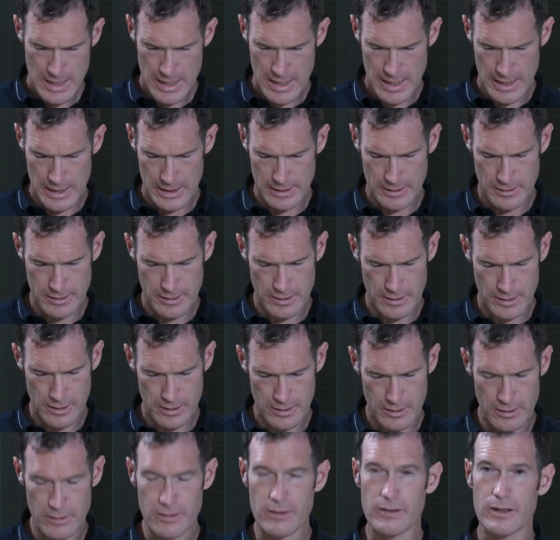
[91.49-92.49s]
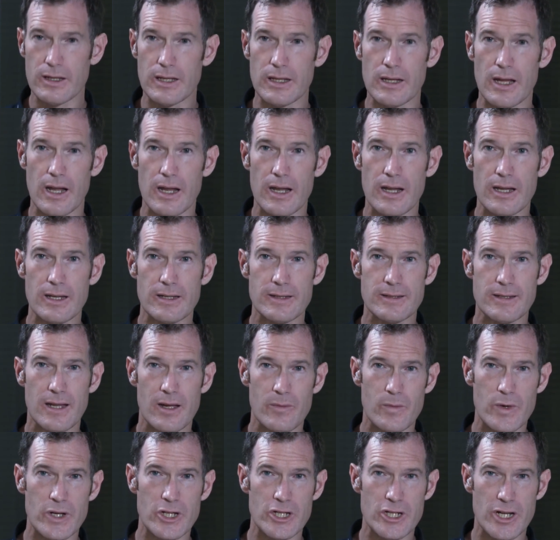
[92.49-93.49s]
and uh, the last
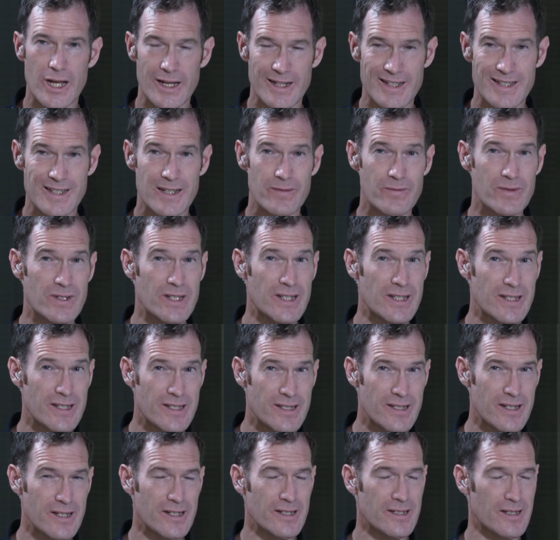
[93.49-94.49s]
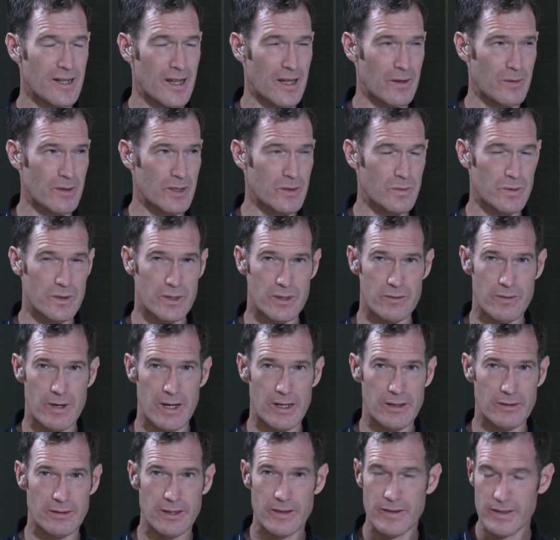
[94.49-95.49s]
time we checked, 76 hours was the
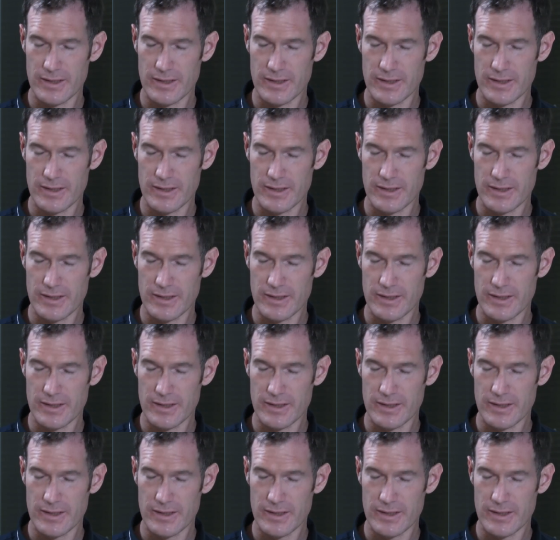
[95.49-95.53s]
record.